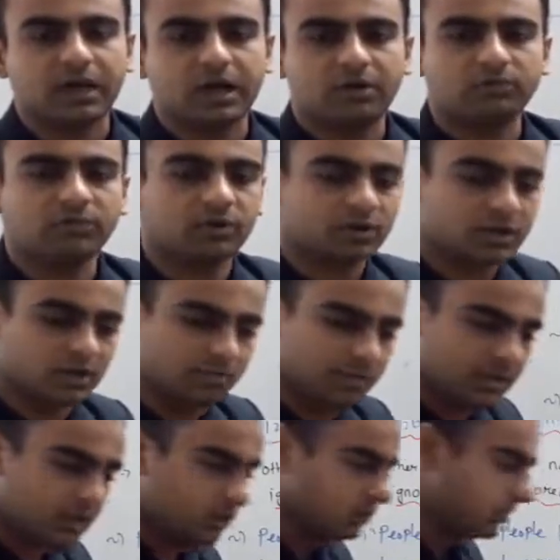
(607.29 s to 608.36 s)
After
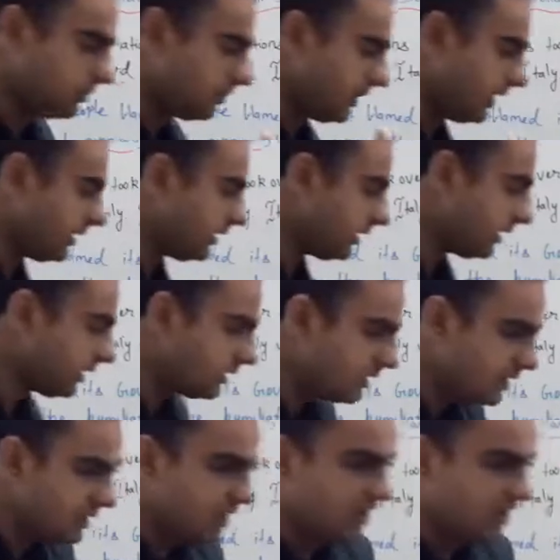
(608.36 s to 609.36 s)
coming to the party,